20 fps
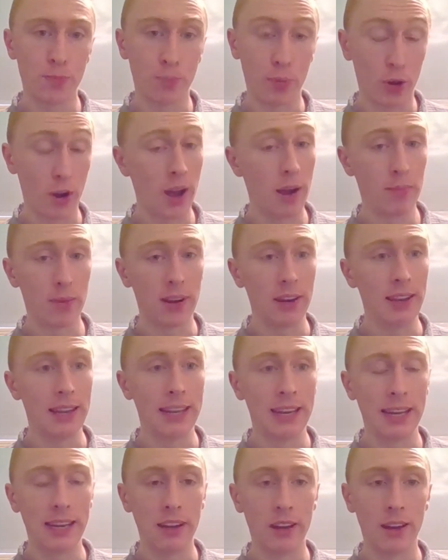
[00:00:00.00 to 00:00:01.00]

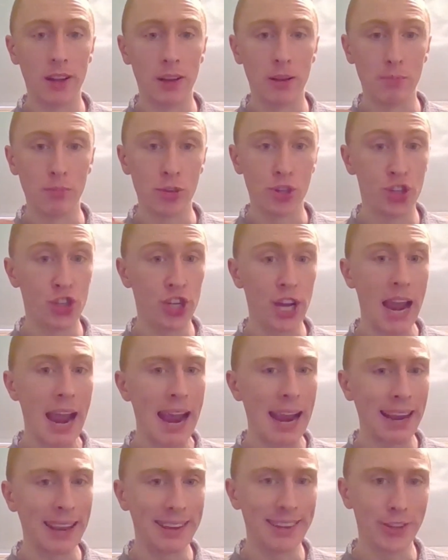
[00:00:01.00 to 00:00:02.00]
predominantly
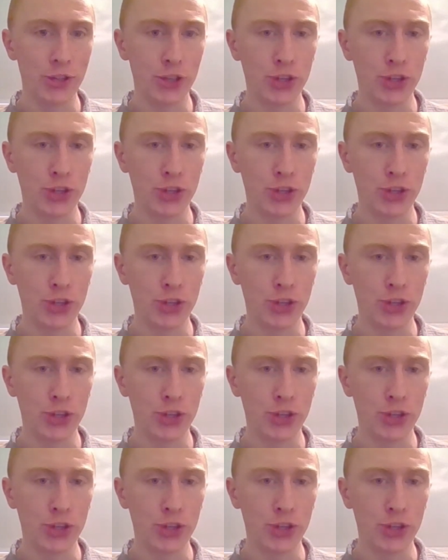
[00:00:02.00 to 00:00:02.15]
Jack,